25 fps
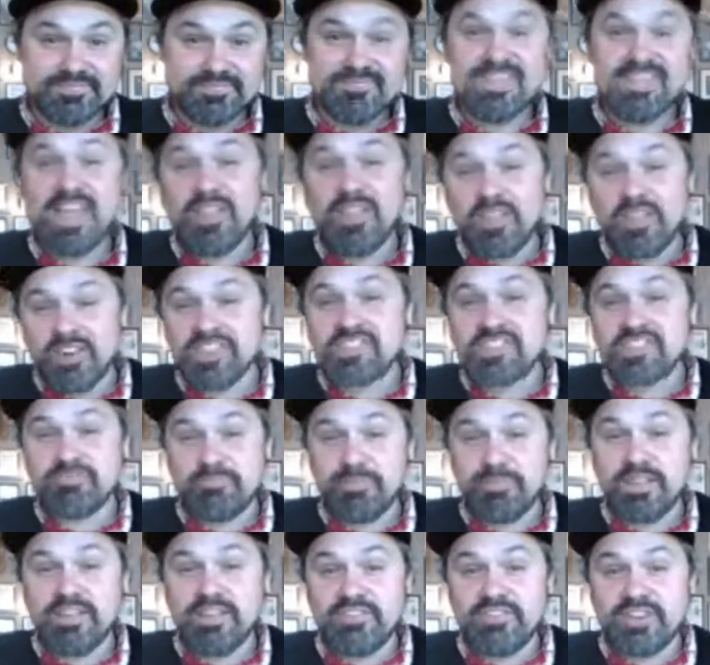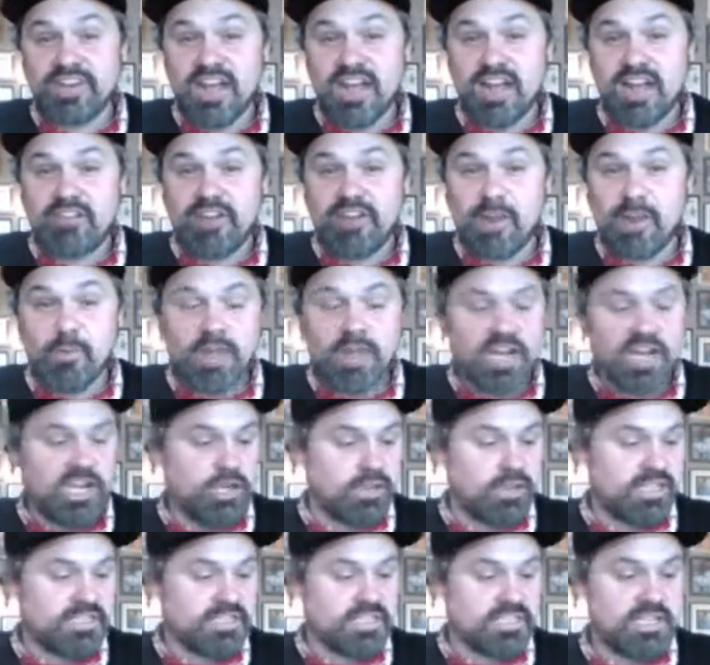Now there is, believe it or not, a right way to do
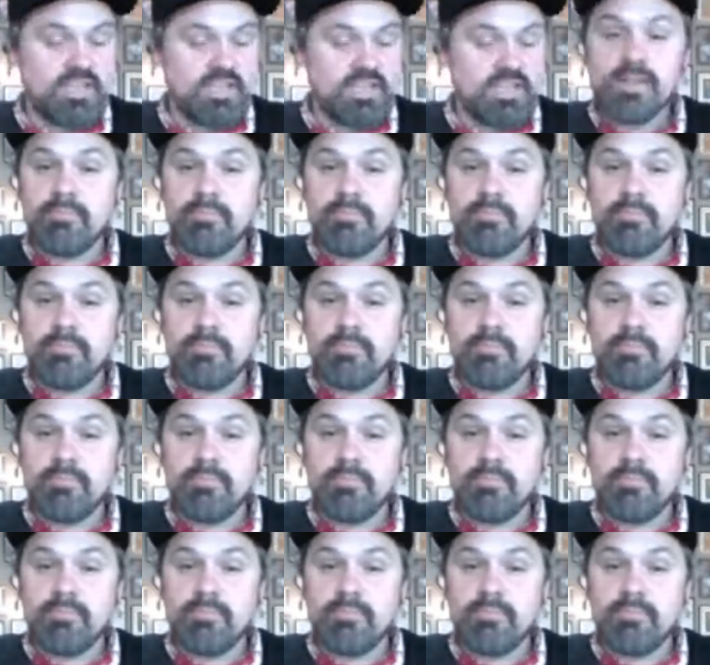this.